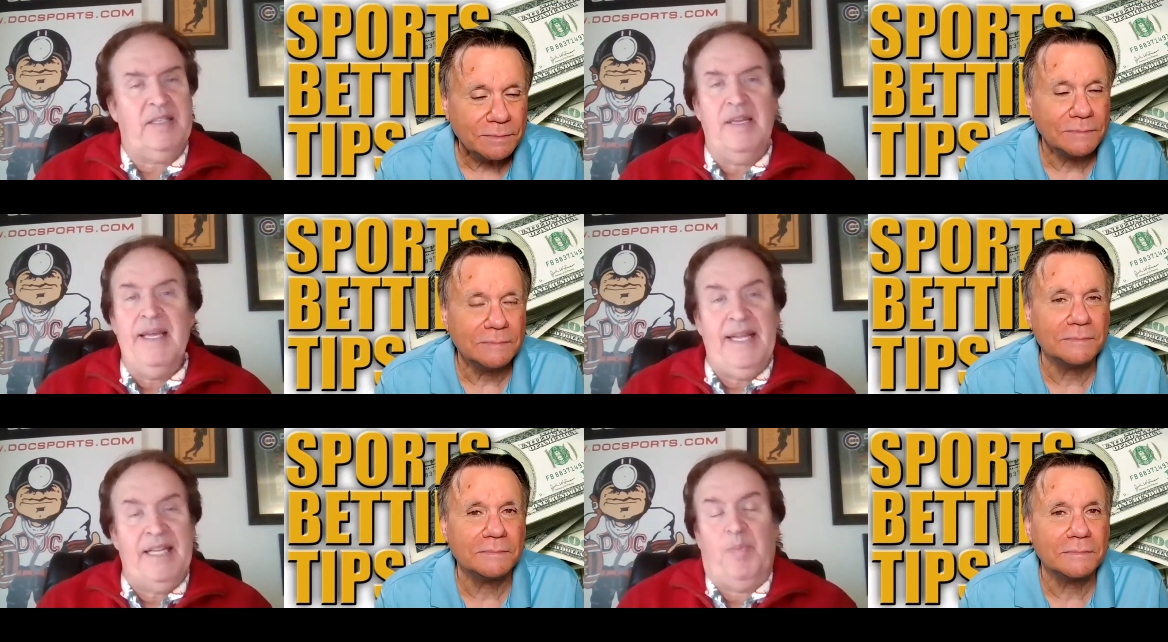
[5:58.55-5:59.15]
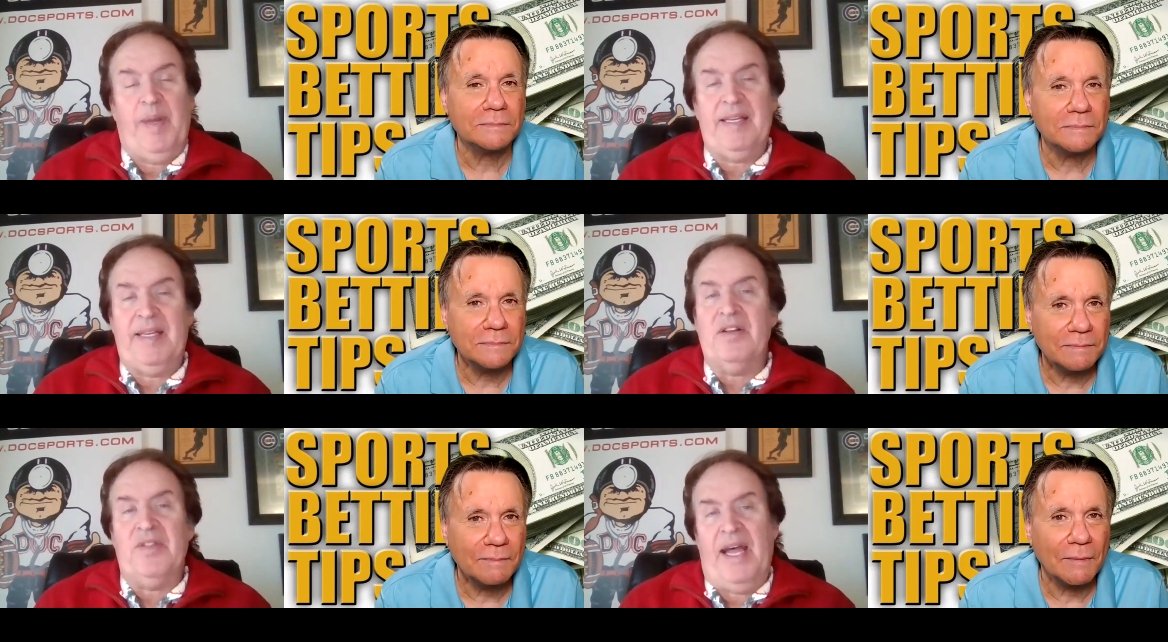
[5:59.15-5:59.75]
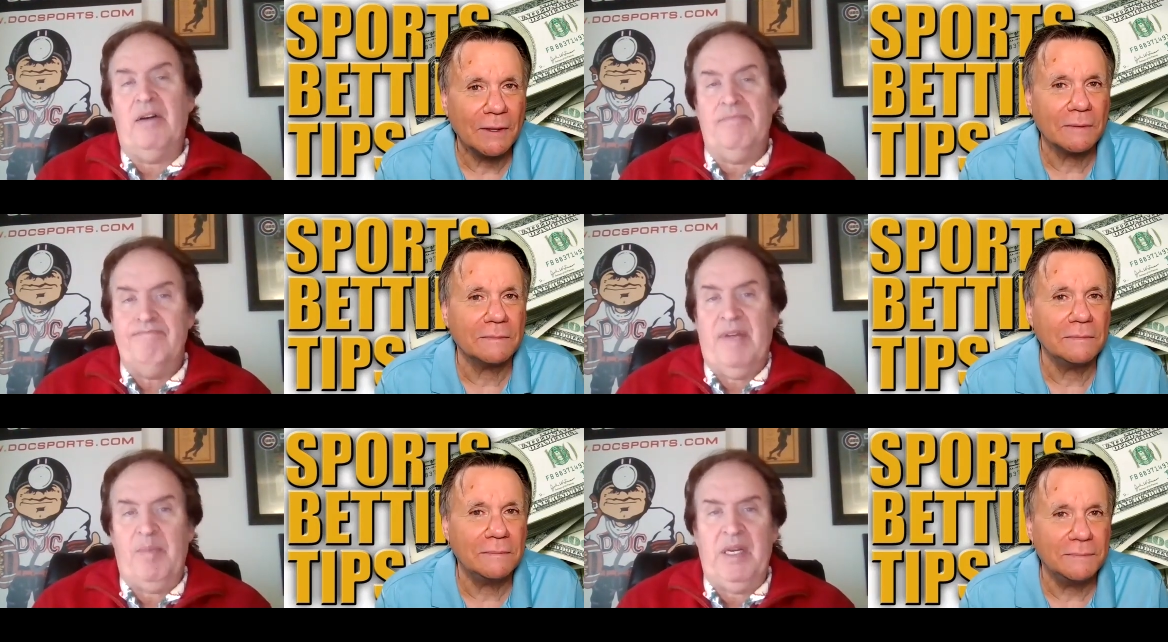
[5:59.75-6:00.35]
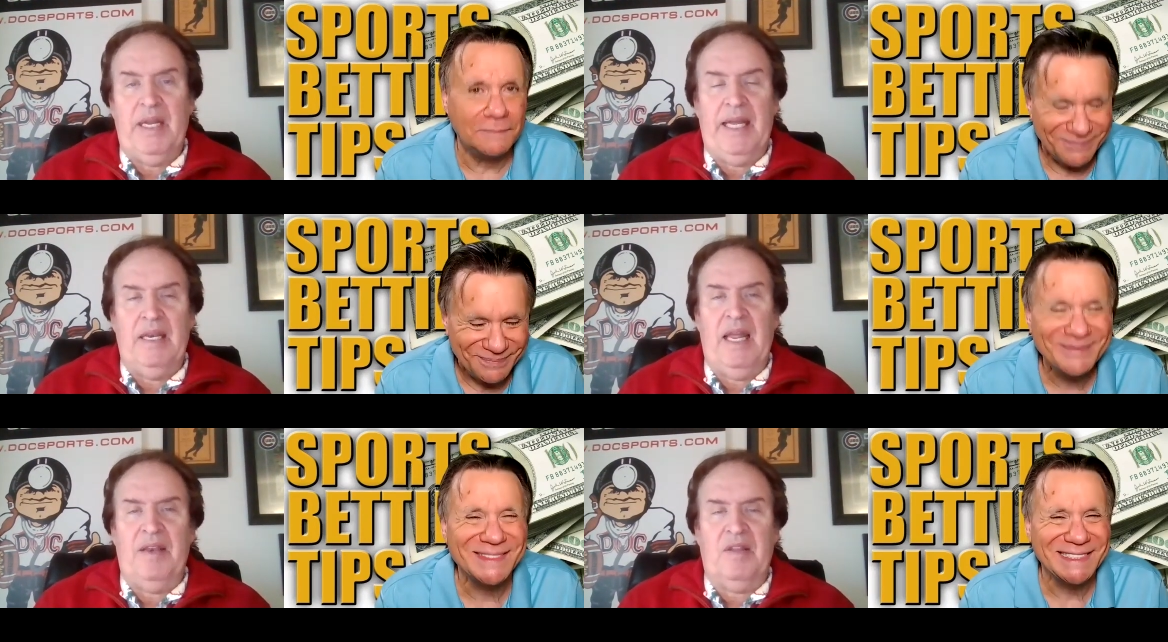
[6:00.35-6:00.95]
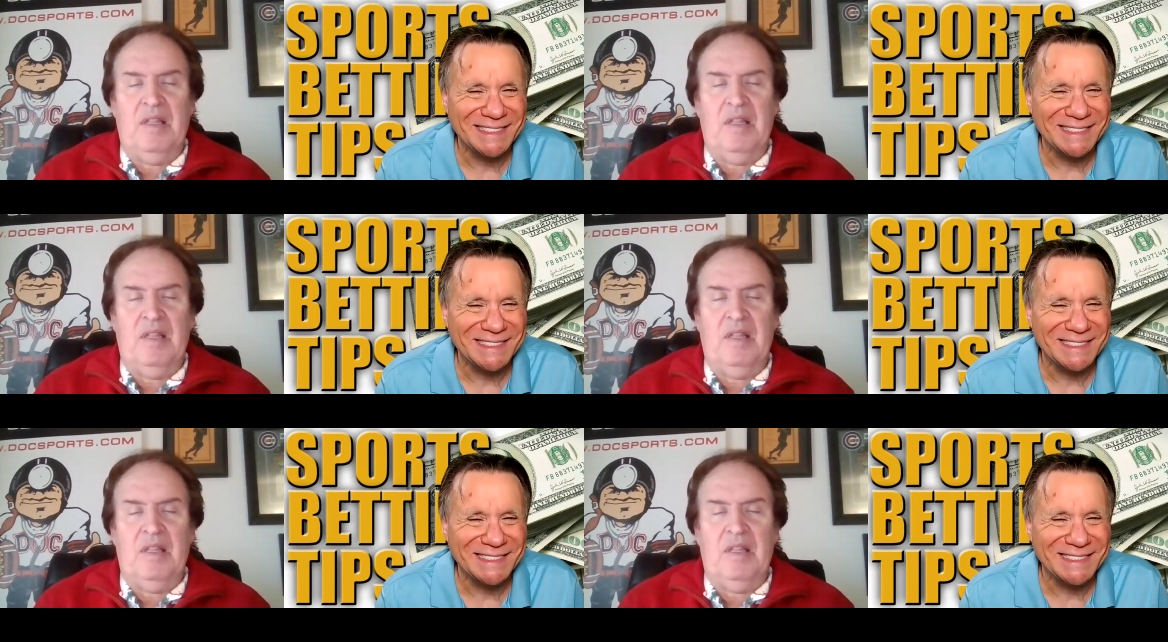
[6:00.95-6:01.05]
Speaker 1: that's it's a big deal now I mean and and